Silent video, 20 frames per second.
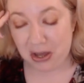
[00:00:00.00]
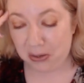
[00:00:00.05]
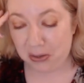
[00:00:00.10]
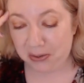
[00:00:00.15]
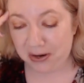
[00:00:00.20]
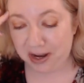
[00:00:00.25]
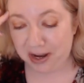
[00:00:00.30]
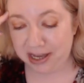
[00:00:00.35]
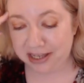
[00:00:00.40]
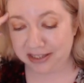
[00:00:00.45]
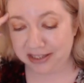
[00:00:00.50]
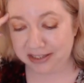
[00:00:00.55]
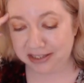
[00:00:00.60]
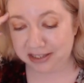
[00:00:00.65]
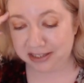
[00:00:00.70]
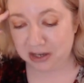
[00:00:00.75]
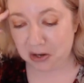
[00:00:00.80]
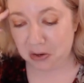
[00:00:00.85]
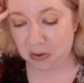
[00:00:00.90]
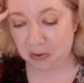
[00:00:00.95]
Alright,
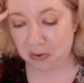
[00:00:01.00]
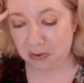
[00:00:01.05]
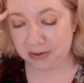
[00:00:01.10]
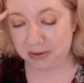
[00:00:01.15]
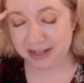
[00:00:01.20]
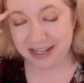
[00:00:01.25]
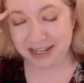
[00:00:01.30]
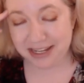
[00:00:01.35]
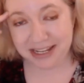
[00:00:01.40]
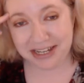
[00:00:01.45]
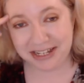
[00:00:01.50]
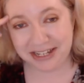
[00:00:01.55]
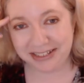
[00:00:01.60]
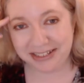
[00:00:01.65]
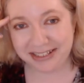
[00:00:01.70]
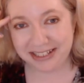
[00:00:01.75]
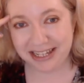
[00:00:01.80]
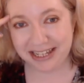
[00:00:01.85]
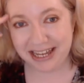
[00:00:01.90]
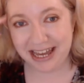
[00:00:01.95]
so
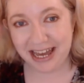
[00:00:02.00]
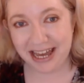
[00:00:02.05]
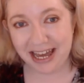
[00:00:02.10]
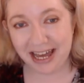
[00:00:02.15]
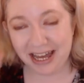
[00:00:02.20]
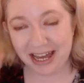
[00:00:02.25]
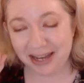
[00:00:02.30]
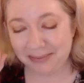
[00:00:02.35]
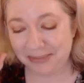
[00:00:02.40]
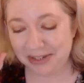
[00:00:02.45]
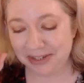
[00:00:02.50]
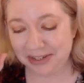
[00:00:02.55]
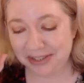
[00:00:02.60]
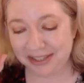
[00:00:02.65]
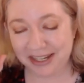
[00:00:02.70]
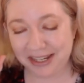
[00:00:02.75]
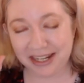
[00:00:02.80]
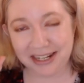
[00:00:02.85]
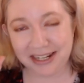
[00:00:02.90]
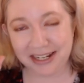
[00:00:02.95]
I'm
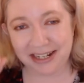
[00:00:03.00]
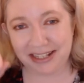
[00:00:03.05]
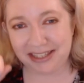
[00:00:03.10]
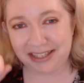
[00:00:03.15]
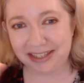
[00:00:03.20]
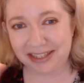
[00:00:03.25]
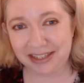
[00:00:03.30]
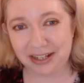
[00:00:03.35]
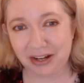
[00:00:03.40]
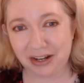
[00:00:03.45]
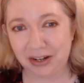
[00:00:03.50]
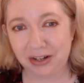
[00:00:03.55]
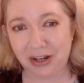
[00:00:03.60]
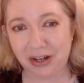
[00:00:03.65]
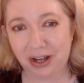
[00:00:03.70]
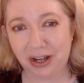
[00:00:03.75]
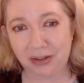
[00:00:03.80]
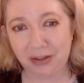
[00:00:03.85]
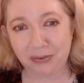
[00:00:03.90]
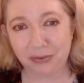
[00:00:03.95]
just gonna start
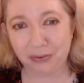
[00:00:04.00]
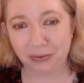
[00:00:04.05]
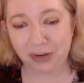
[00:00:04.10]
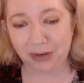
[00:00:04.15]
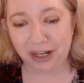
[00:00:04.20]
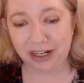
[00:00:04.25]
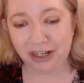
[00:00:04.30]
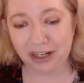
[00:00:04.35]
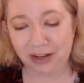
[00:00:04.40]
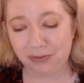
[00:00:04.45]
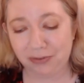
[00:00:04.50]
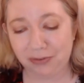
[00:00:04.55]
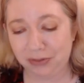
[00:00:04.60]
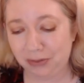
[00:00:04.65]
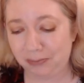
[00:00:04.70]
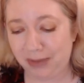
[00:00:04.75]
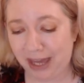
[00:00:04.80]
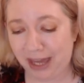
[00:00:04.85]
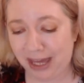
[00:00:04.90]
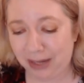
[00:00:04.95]
off right off
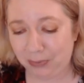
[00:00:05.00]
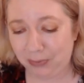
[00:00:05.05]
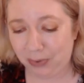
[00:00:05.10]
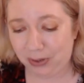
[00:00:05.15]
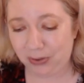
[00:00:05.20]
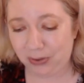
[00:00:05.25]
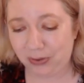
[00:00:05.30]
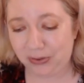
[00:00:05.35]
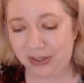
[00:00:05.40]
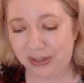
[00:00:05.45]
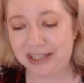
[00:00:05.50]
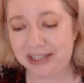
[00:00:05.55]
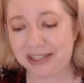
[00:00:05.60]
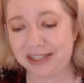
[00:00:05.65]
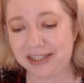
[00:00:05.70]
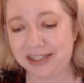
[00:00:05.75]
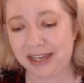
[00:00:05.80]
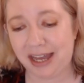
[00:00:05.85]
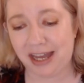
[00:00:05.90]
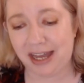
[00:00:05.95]
the bat with
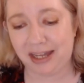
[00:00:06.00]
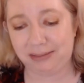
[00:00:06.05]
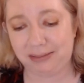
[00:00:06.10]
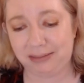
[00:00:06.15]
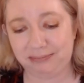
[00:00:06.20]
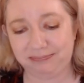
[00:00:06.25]
this